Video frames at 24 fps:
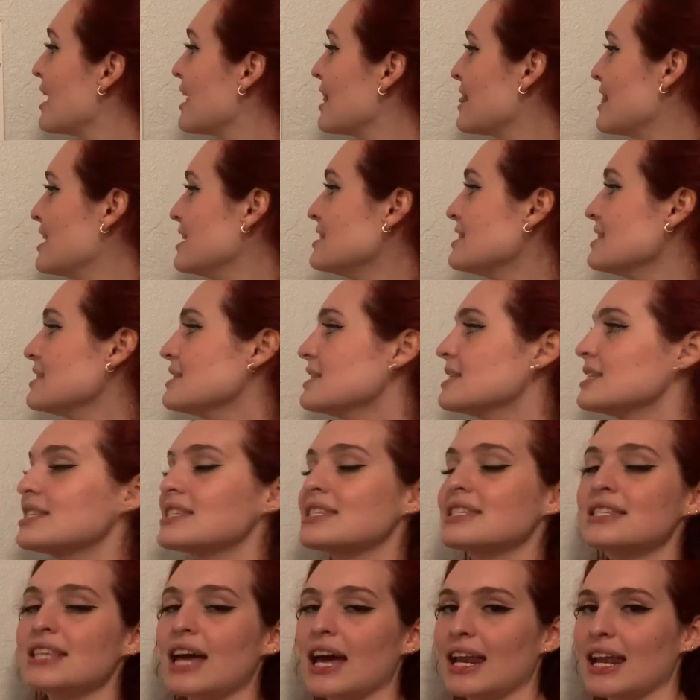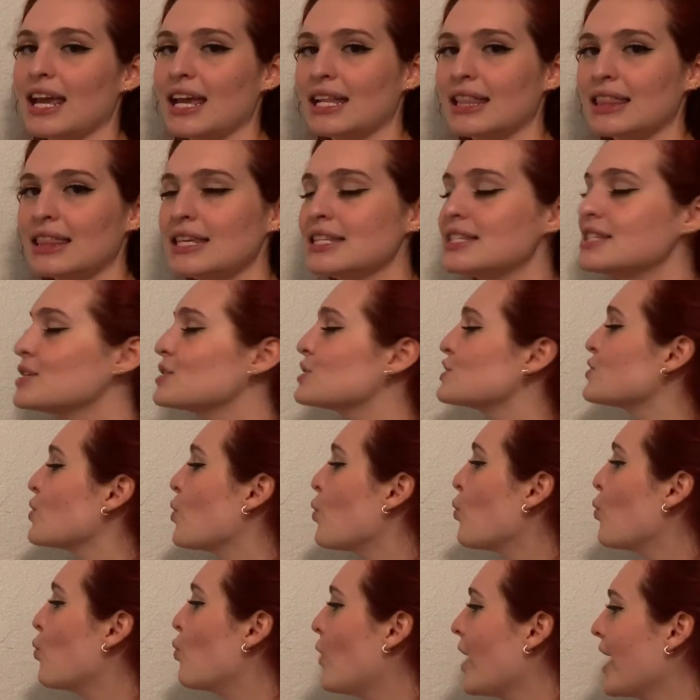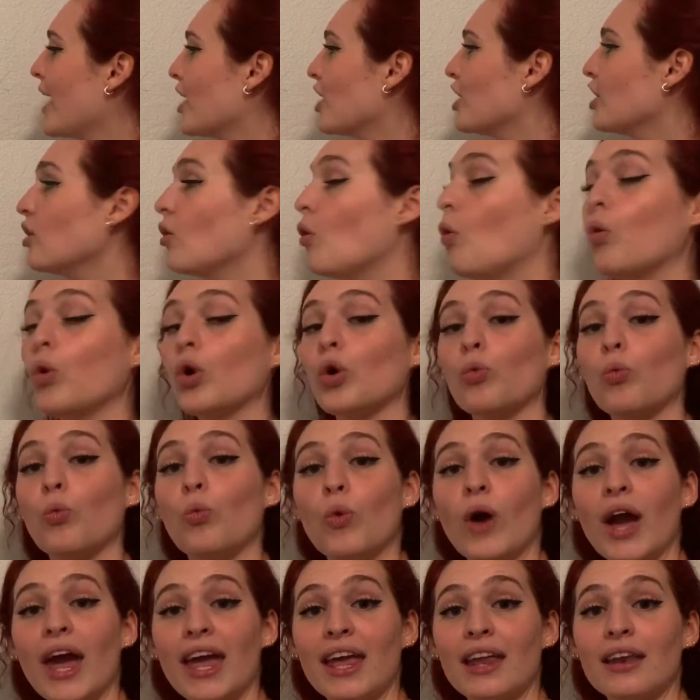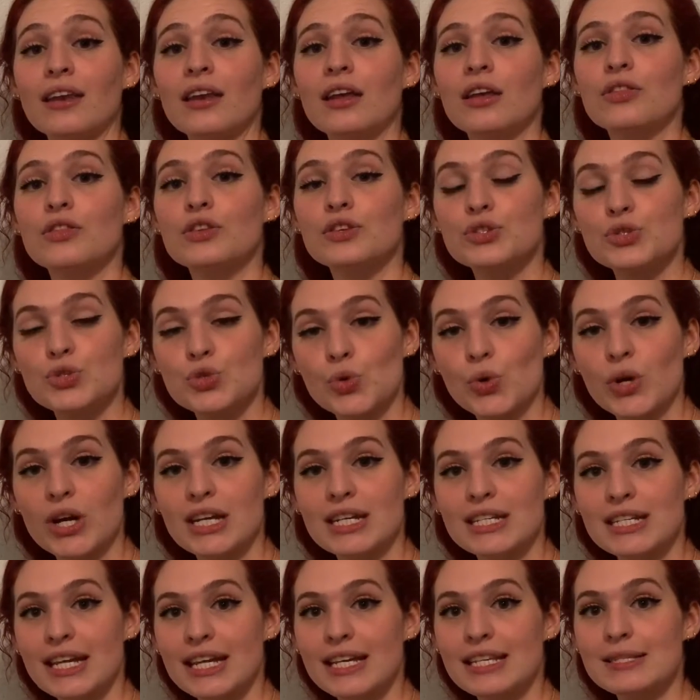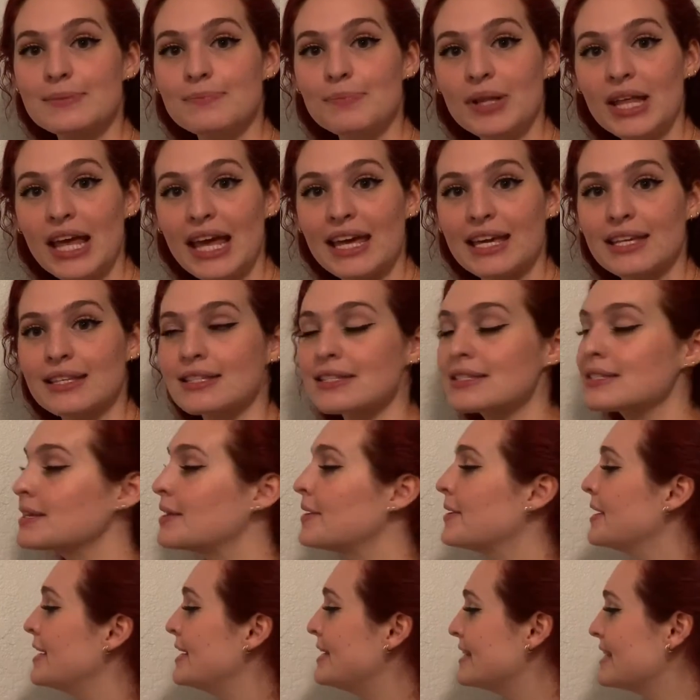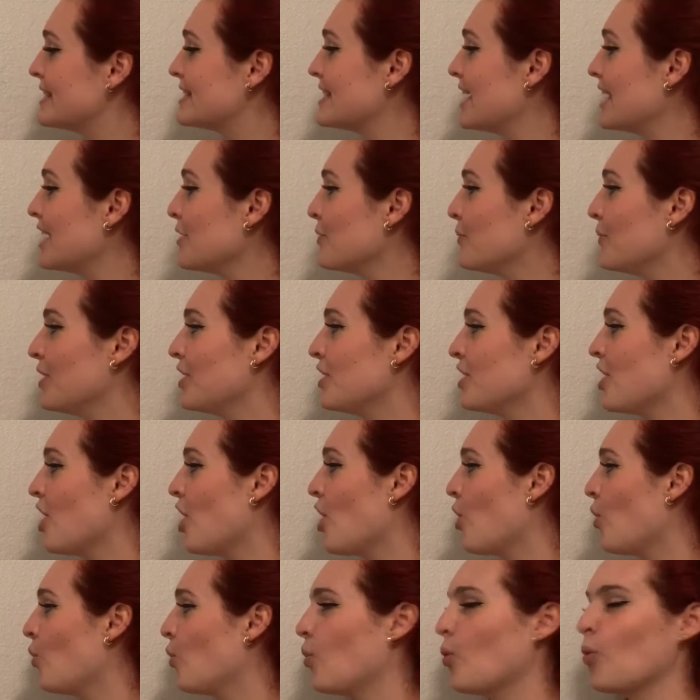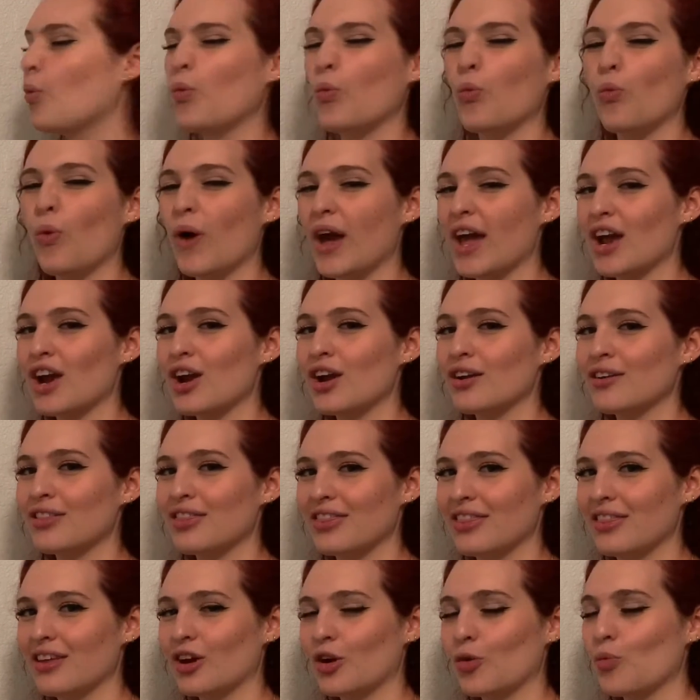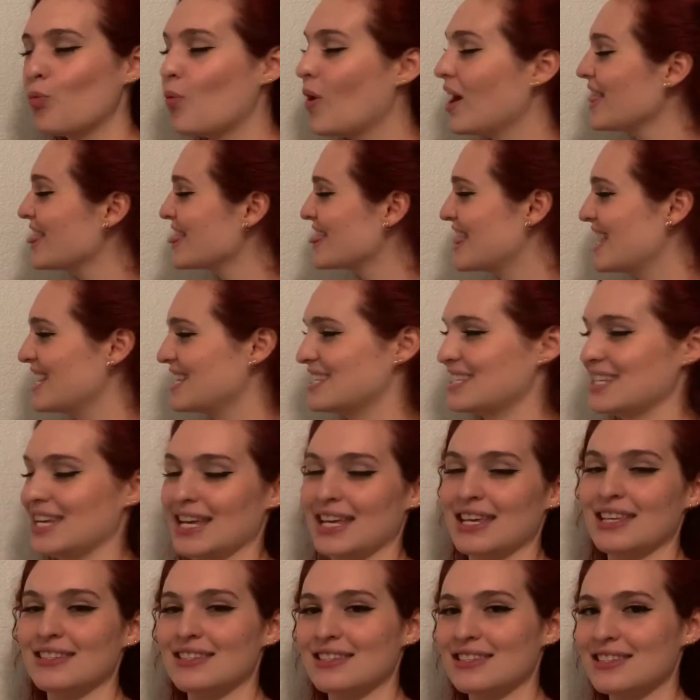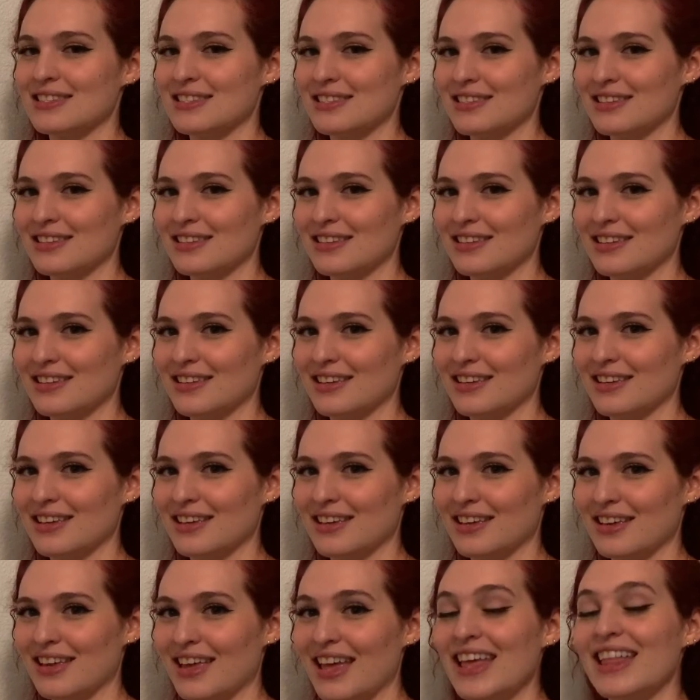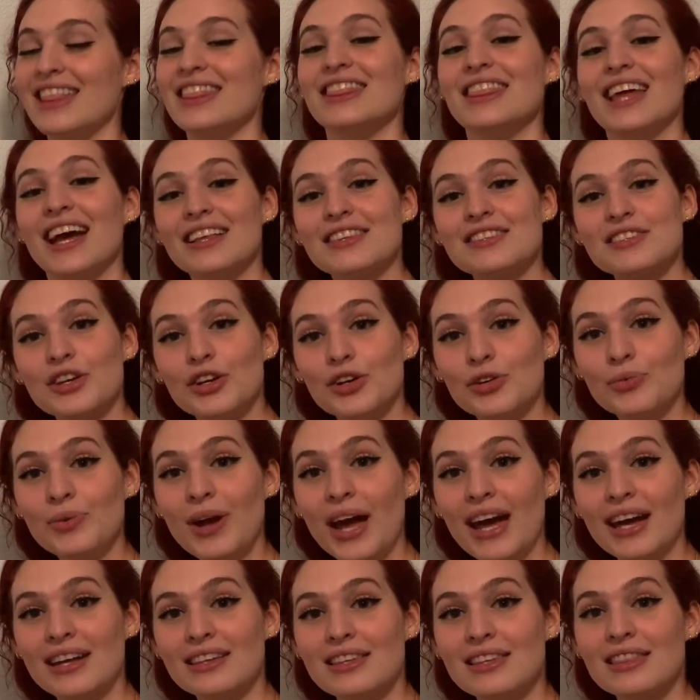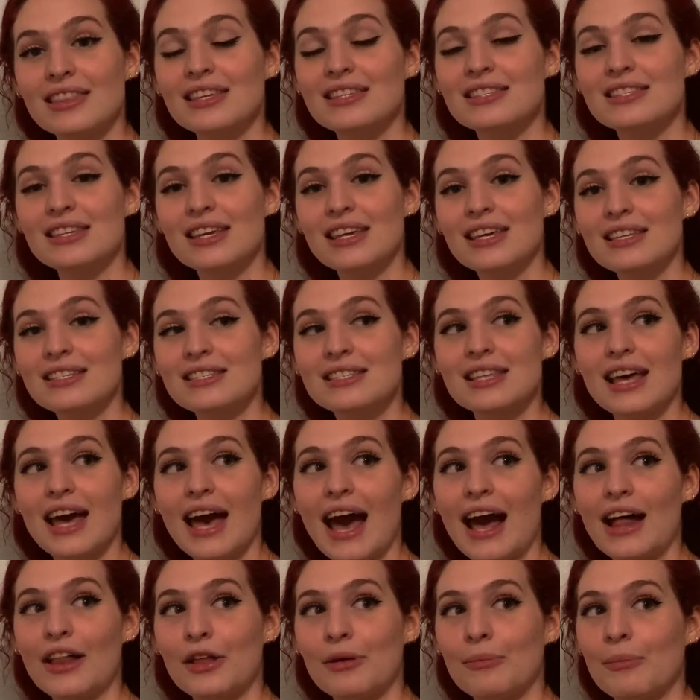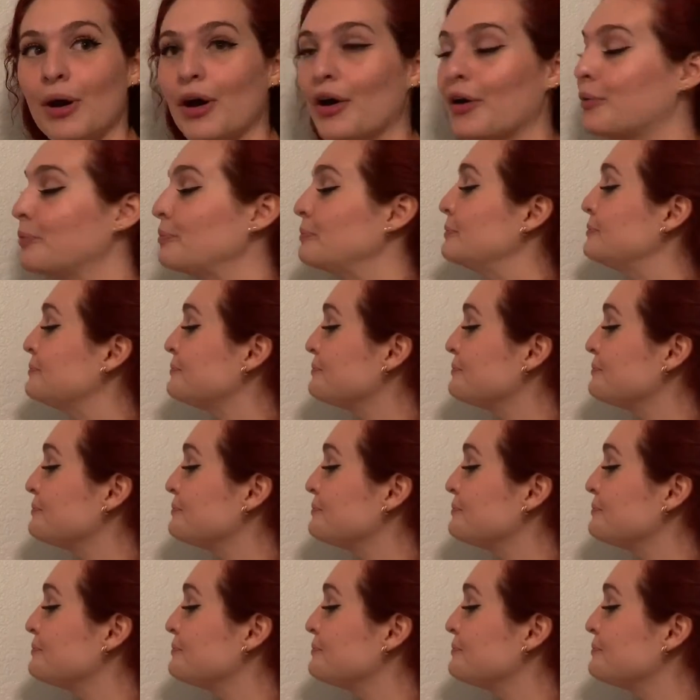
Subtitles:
This is the setting. This is where or when the story takes place. Does anyone know where or what this is? That's correct. This is the Alamo.